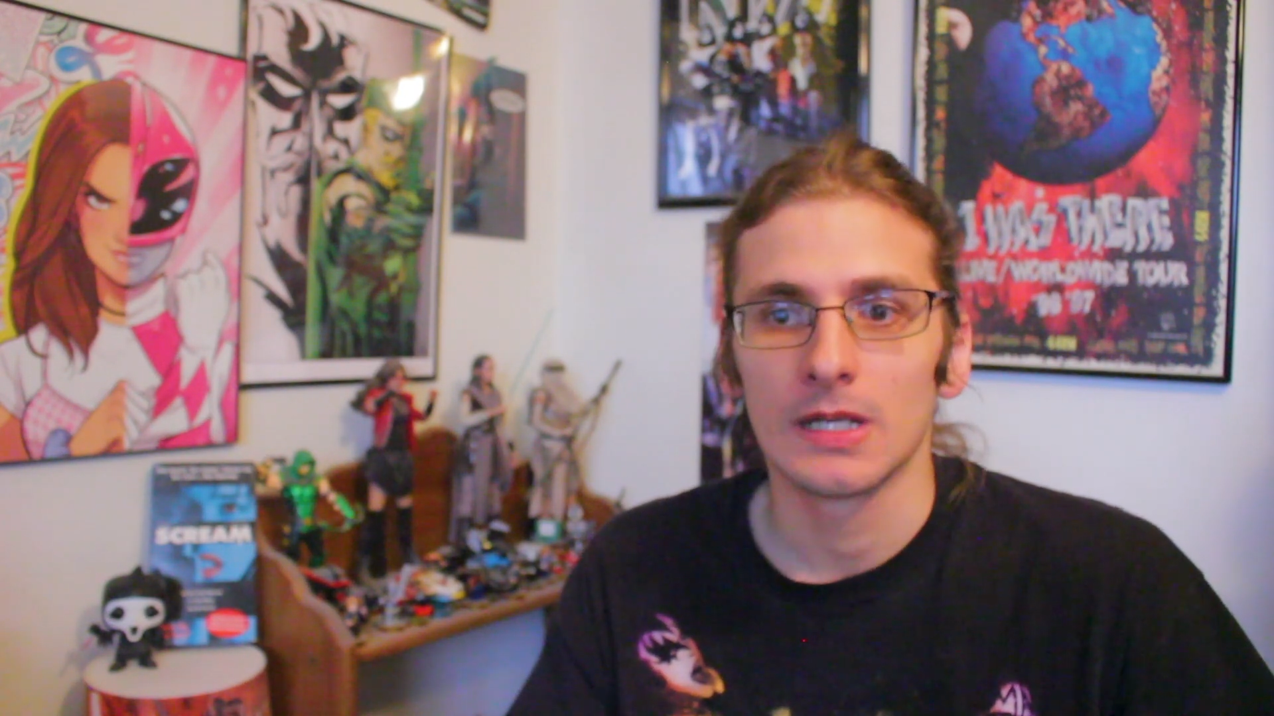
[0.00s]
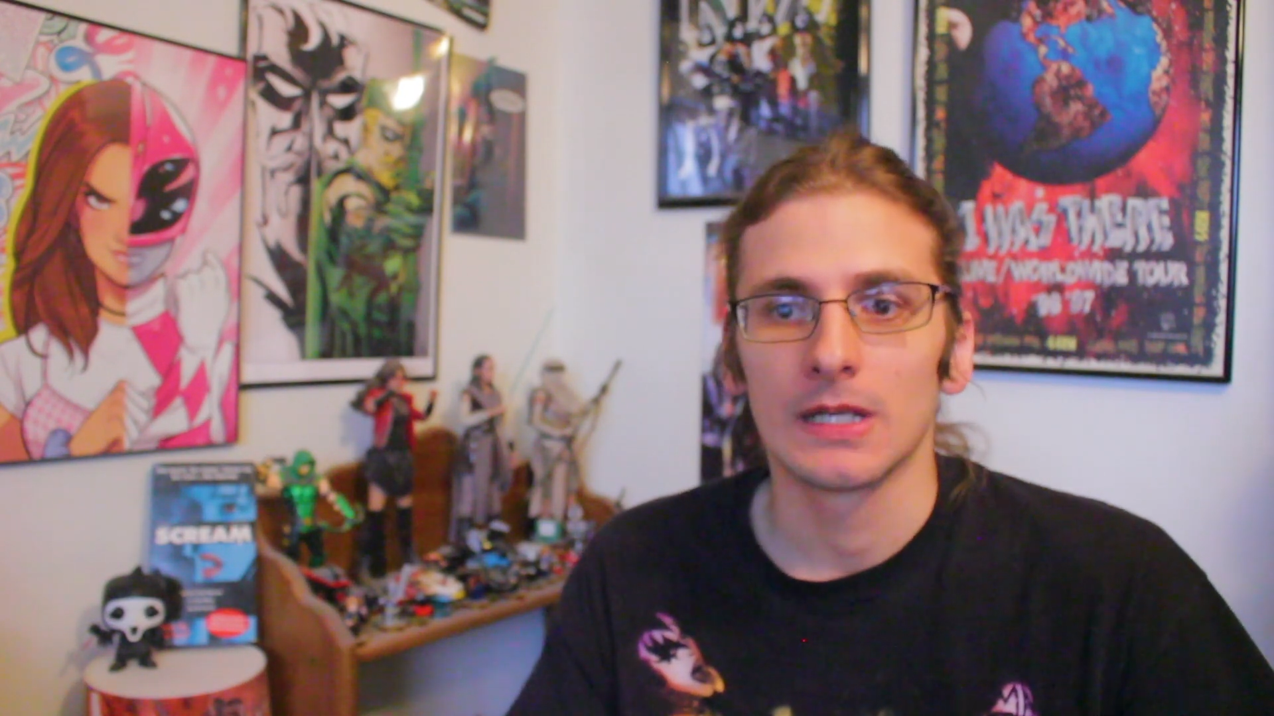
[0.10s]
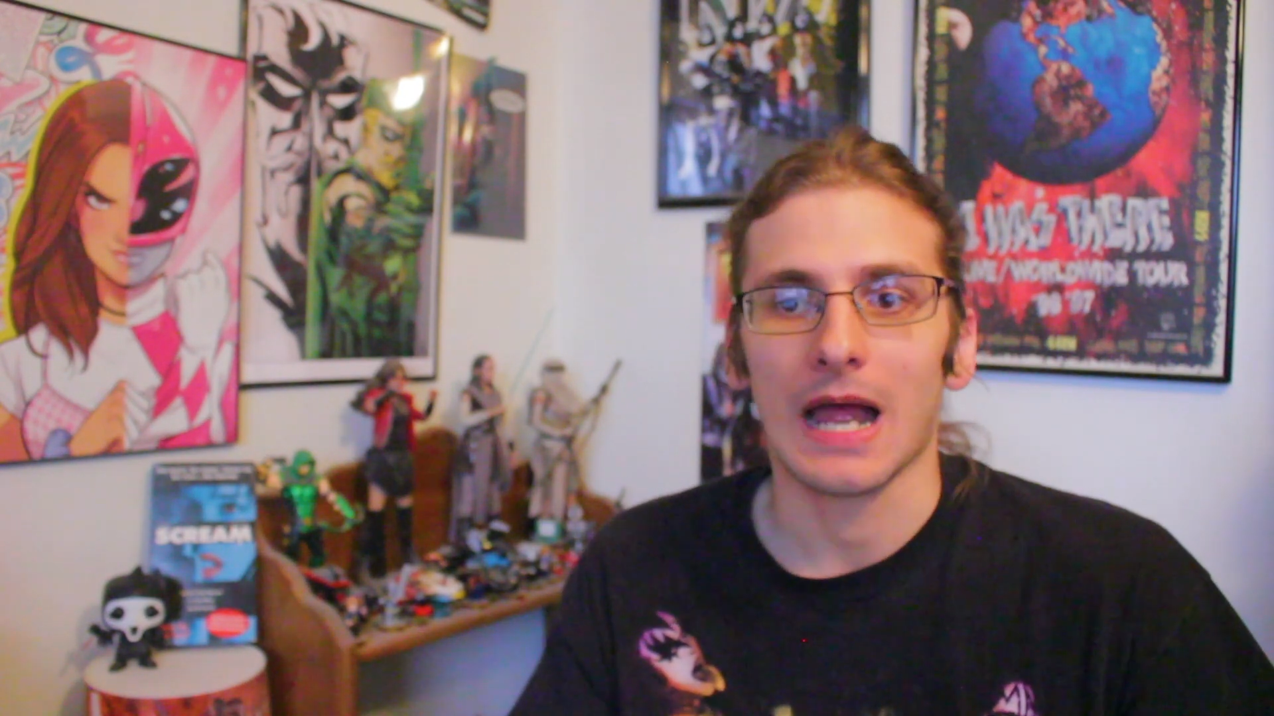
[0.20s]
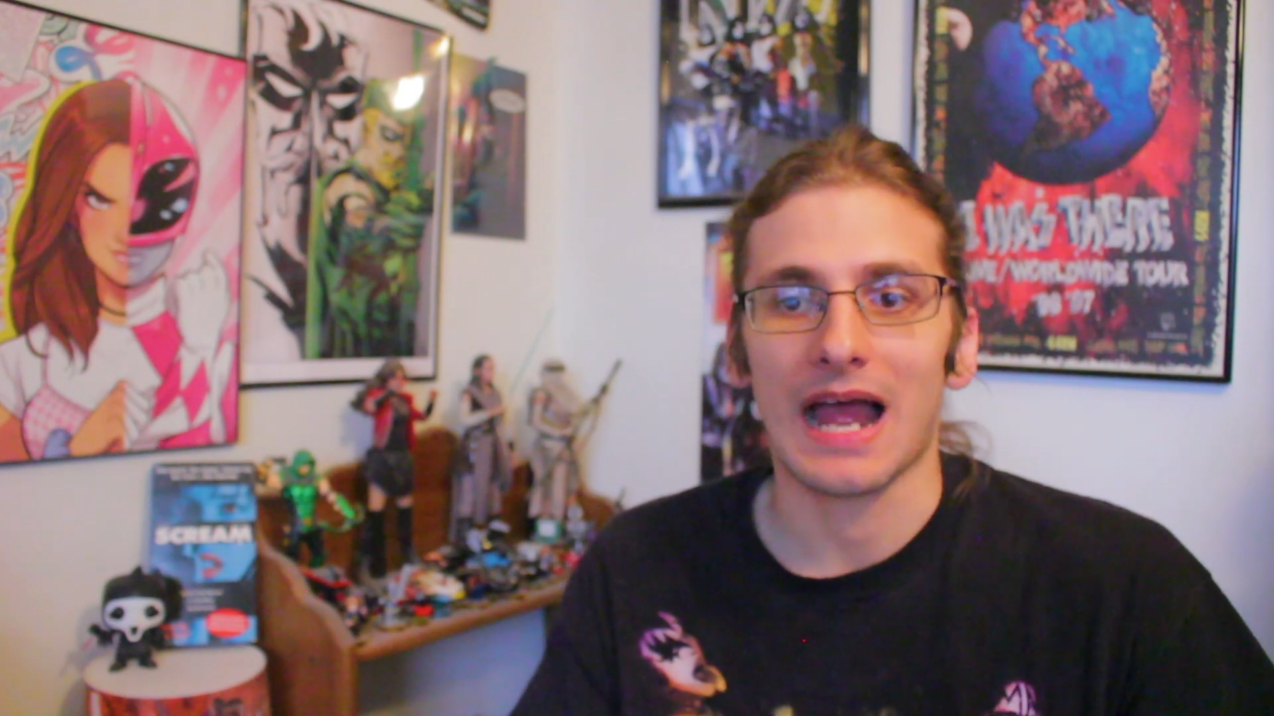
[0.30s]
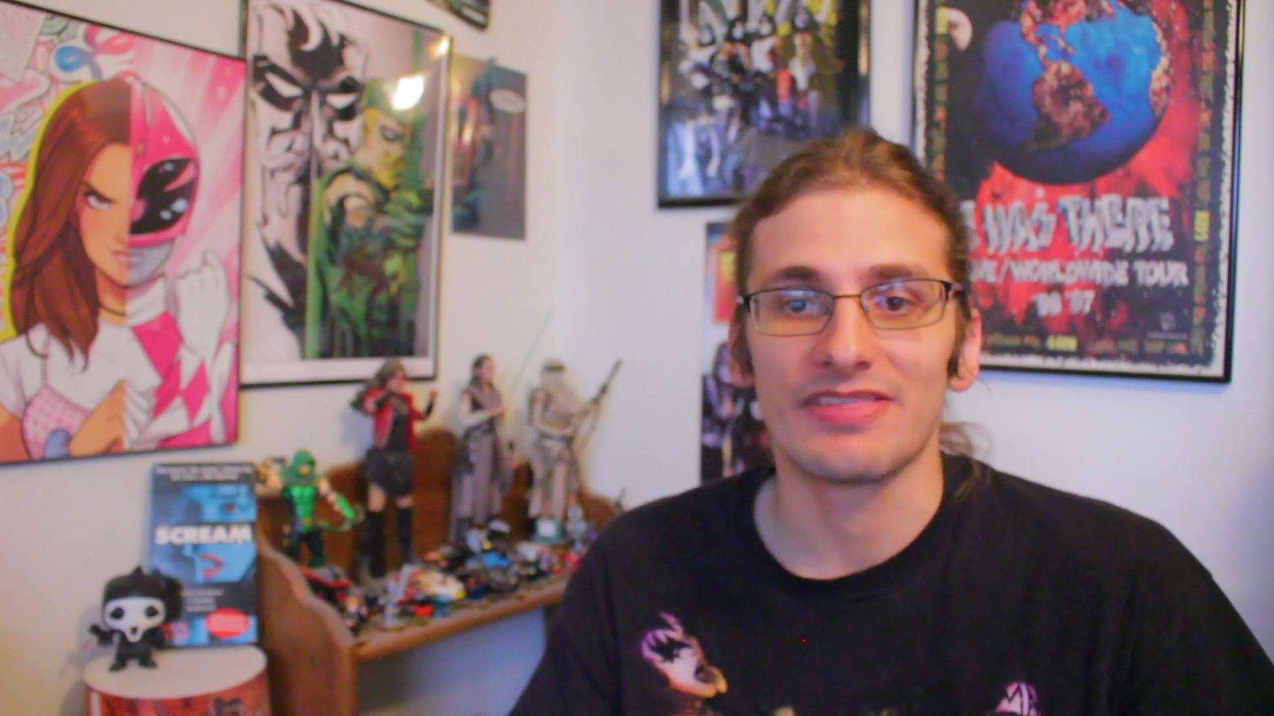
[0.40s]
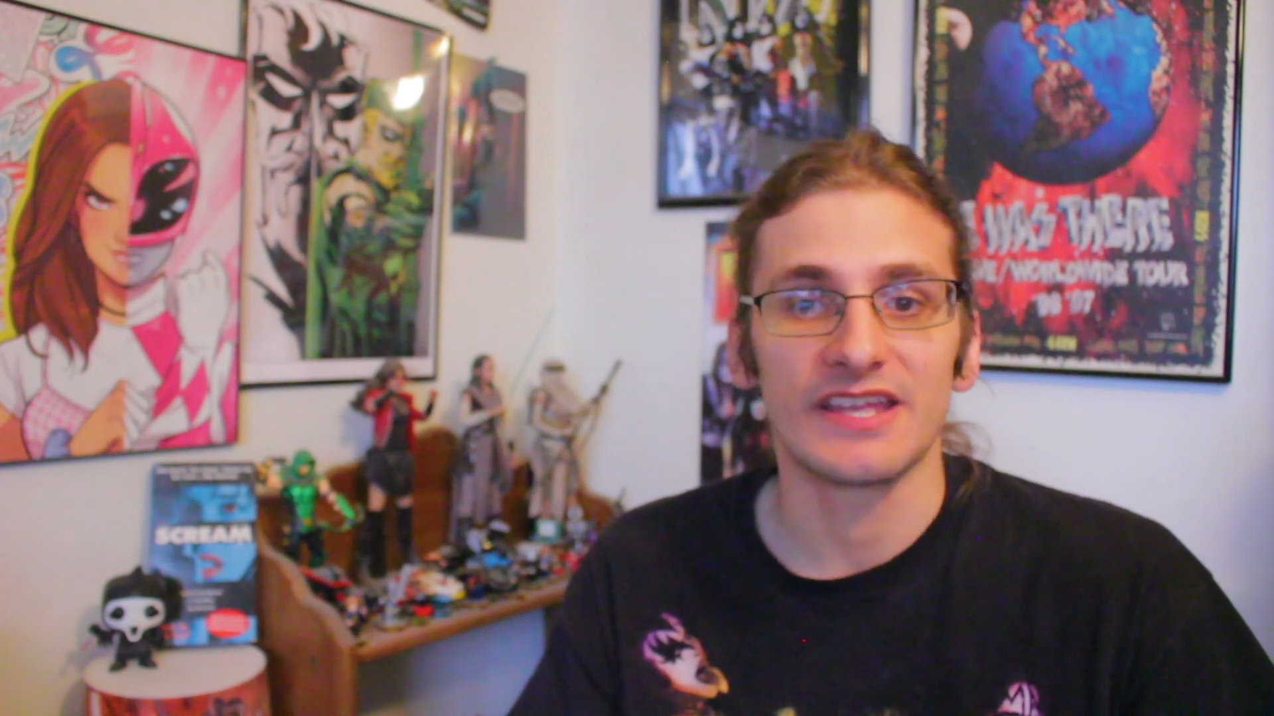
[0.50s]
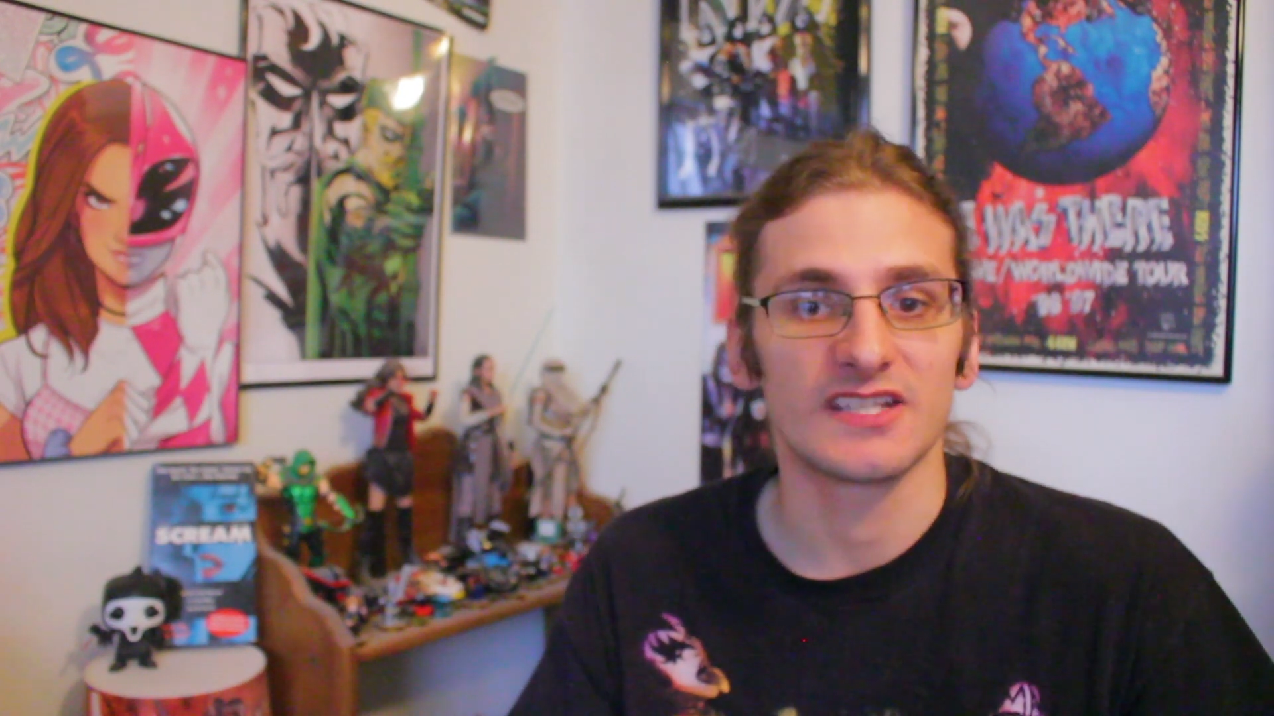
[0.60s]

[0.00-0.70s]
I think it's